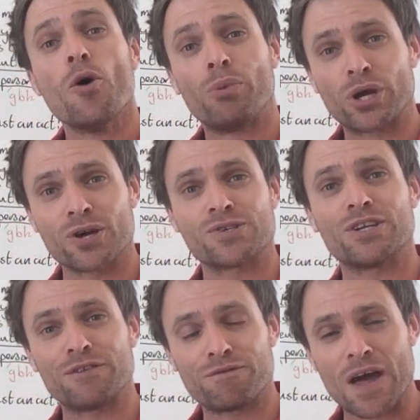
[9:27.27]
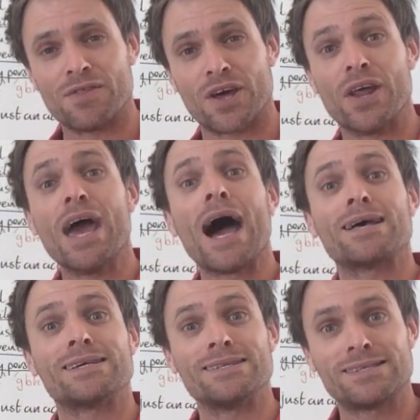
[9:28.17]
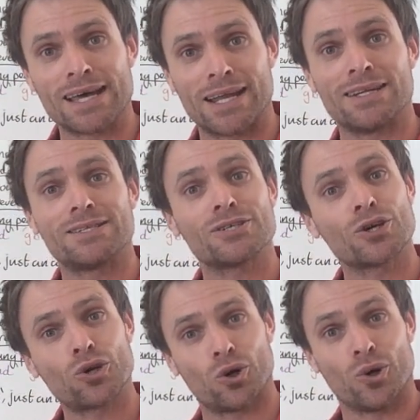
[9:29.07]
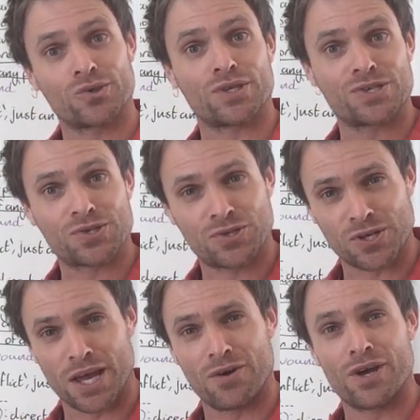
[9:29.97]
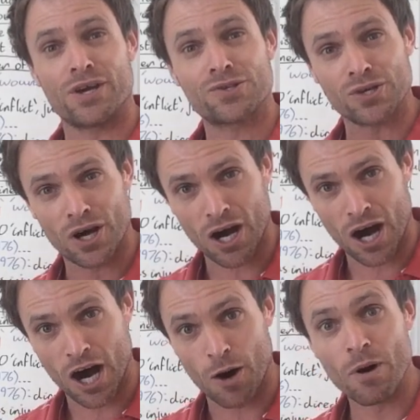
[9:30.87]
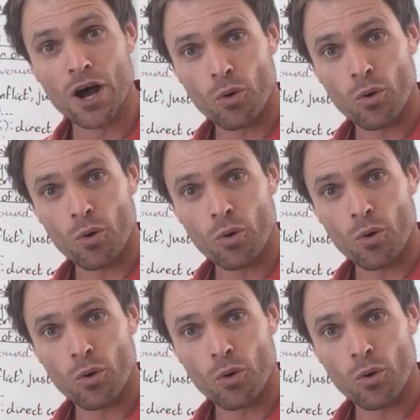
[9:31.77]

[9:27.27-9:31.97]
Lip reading: because the defendant has intended to cause the serious harm